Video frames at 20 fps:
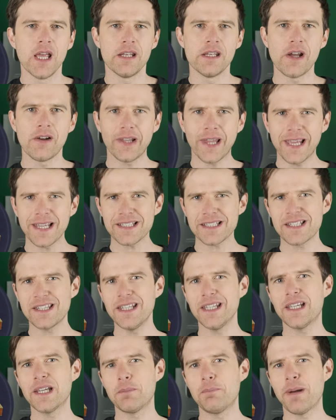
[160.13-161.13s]
Now let's
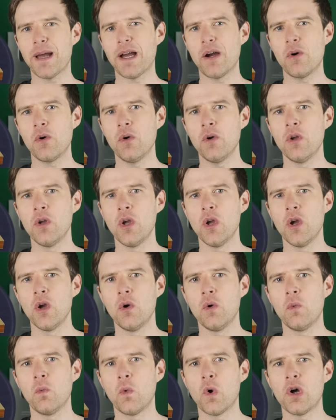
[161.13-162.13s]
think about
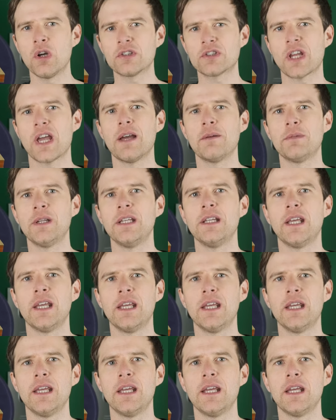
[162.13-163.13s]
what's happening
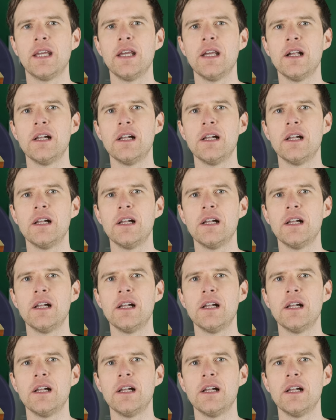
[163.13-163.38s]
here